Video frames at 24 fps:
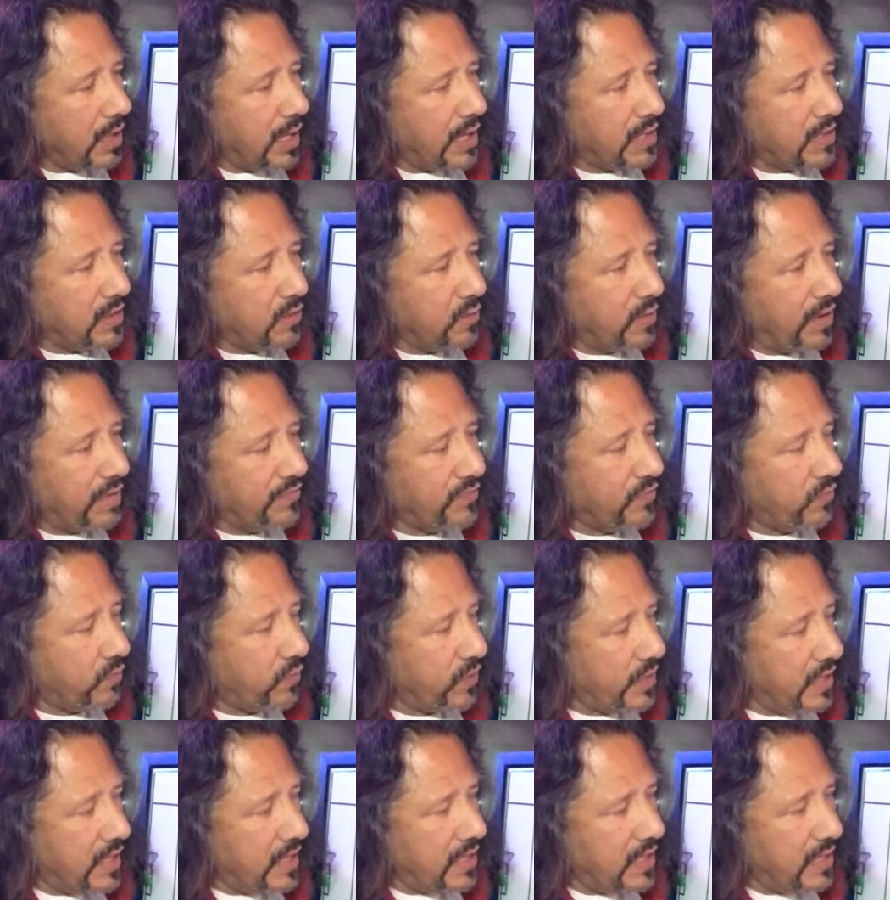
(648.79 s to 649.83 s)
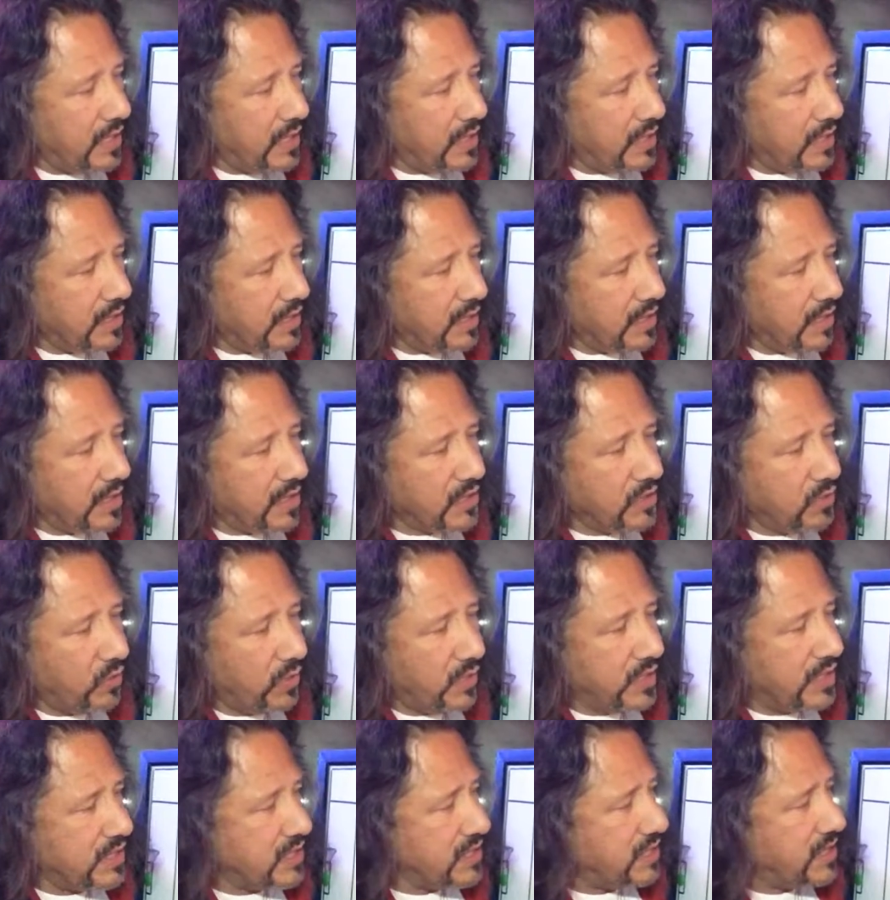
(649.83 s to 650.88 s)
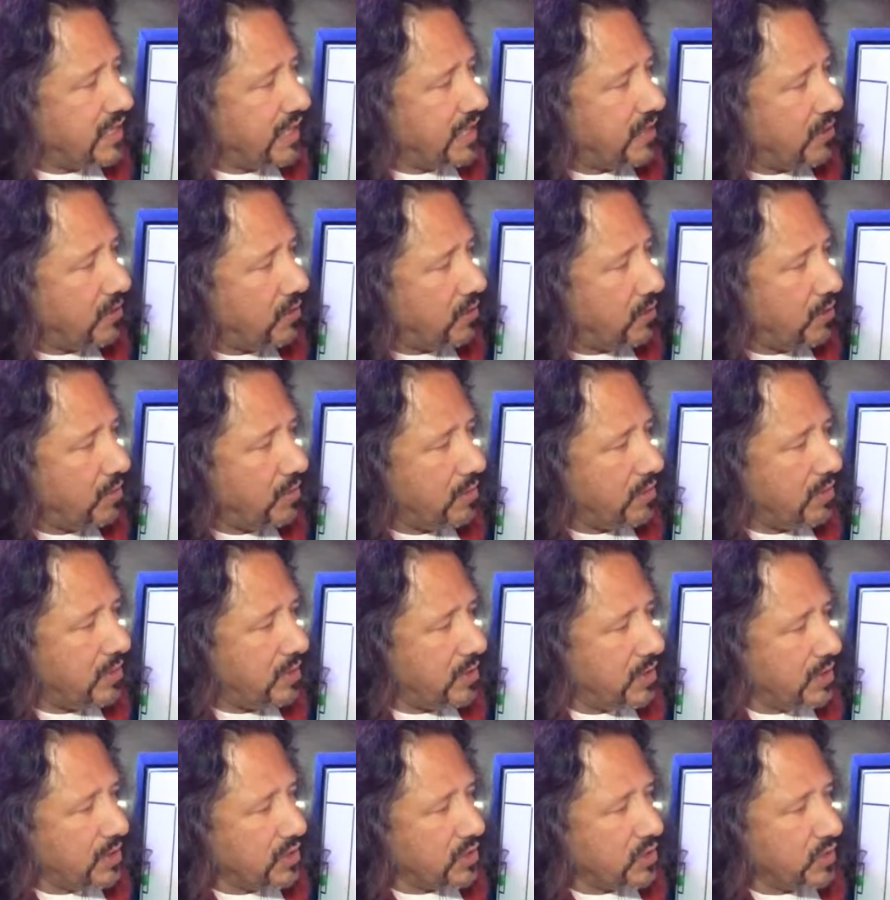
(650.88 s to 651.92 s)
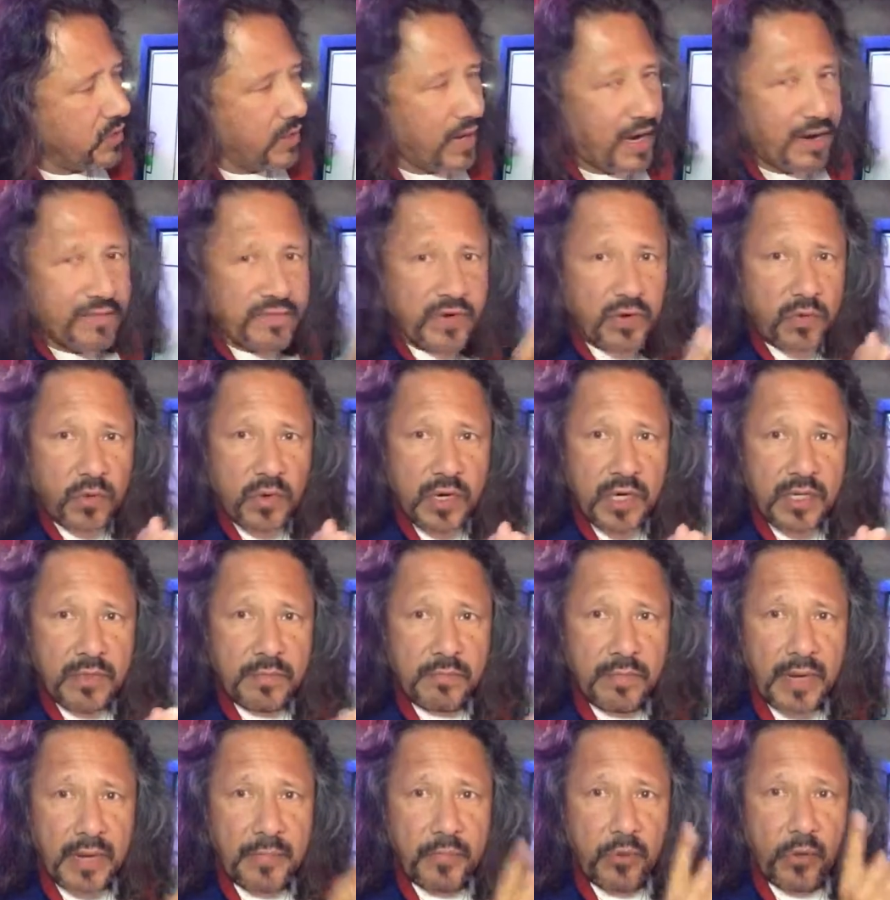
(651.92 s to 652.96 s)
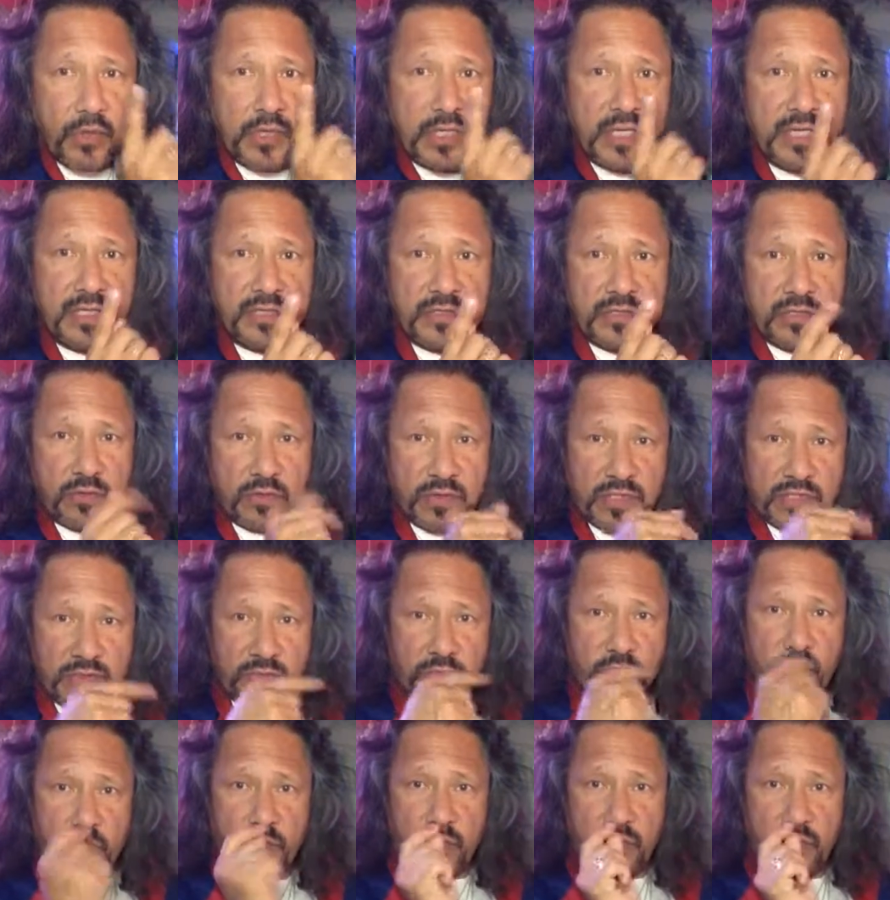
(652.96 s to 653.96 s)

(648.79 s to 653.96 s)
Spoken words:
and the referee is going to signal to everyone by pointing to his